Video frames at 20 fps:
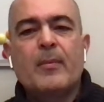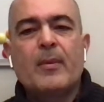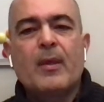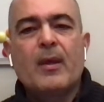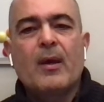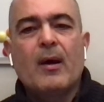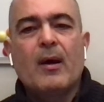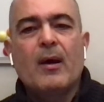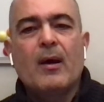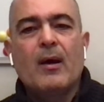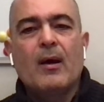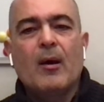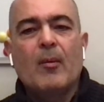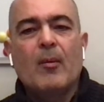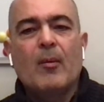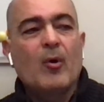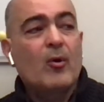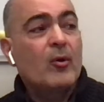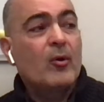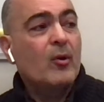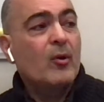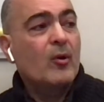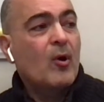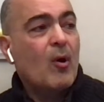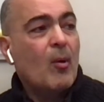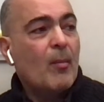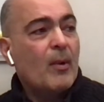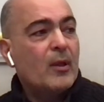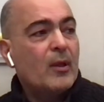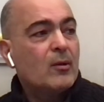I'm not going to
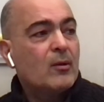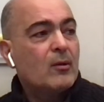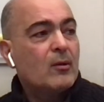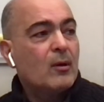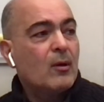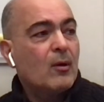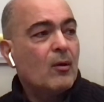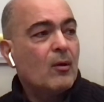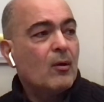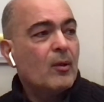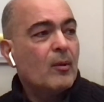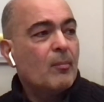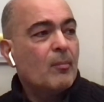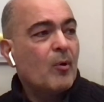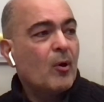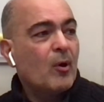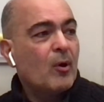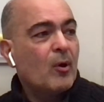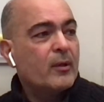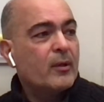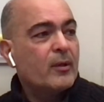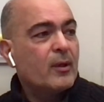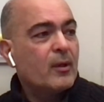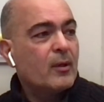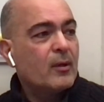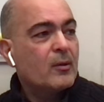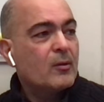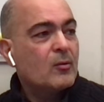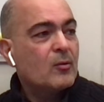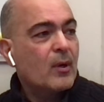comment on the
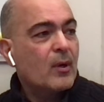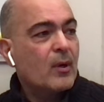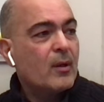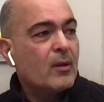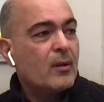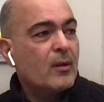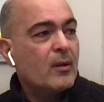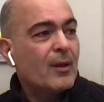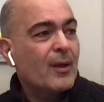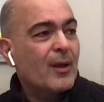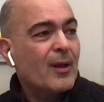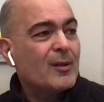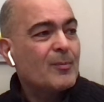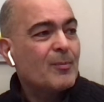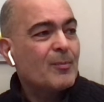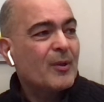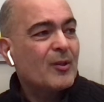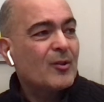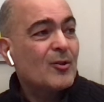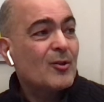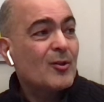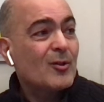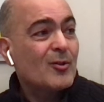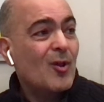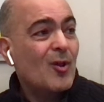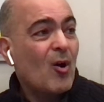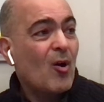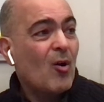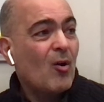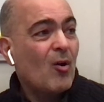politics or anything else, but just
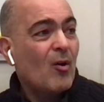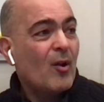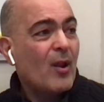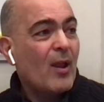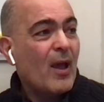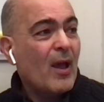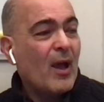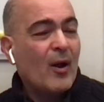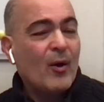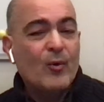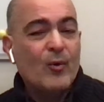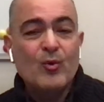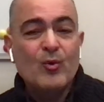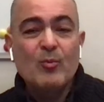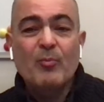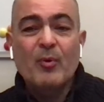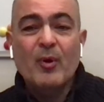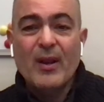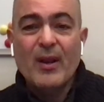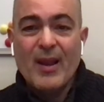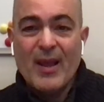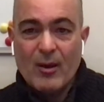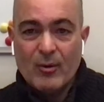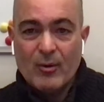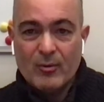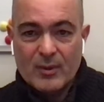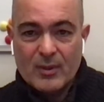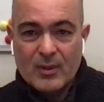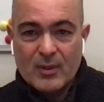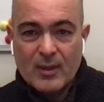on how you
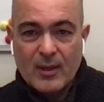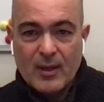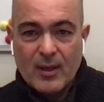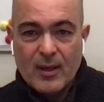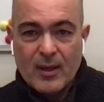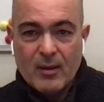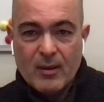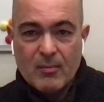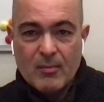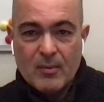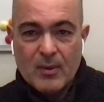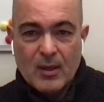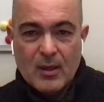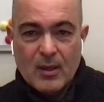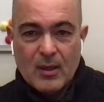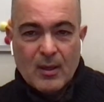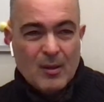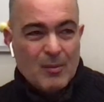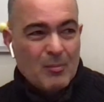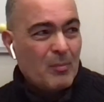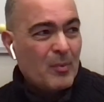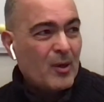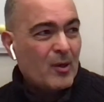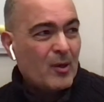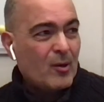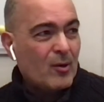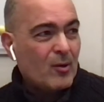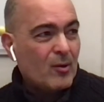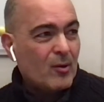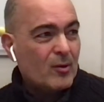pronounce the name,
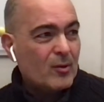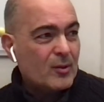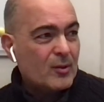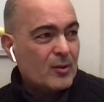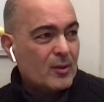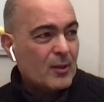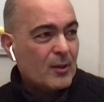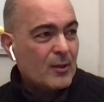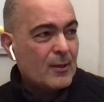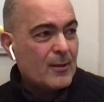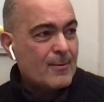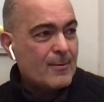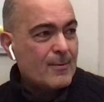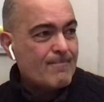because I